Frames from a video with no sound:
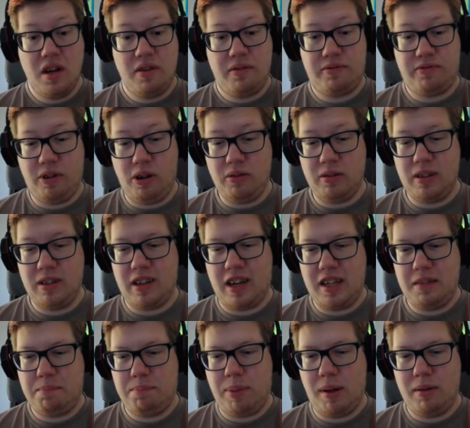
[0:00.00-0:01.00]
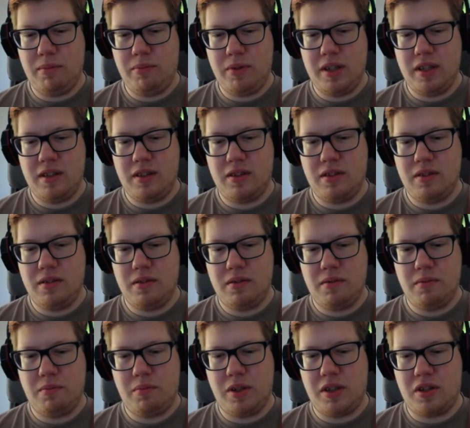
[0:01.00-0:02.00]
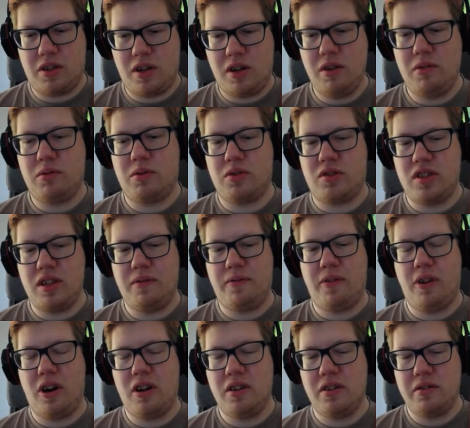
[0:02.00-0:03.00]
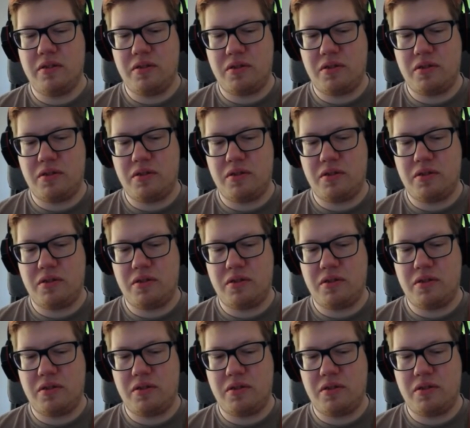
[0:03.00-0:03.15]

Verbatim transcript: Throw the light bulb with, with Q to see further.